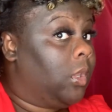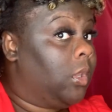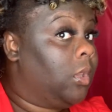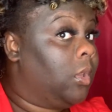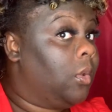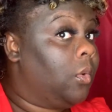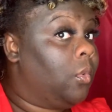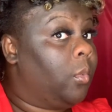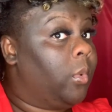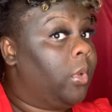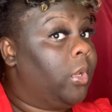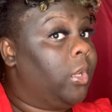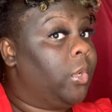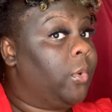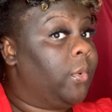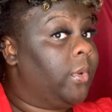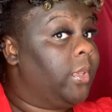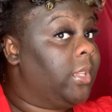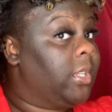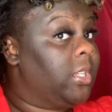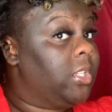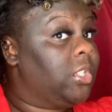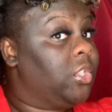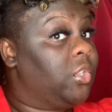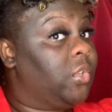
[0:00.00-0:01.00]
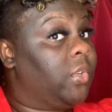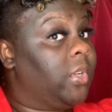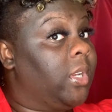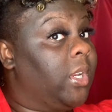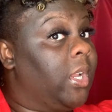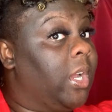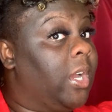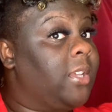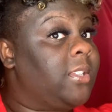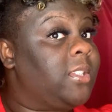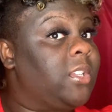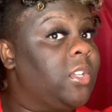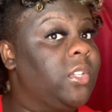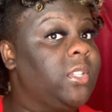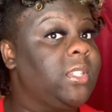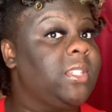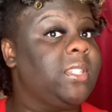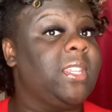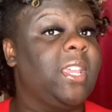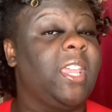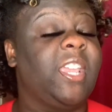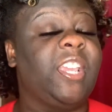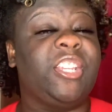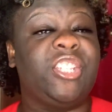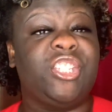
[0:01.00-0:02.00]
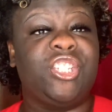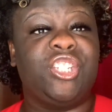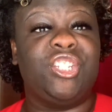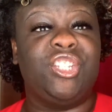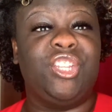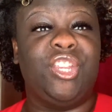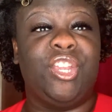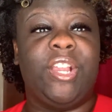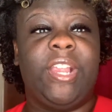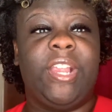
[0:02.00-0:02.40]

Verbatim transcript: When doing this, you can also section your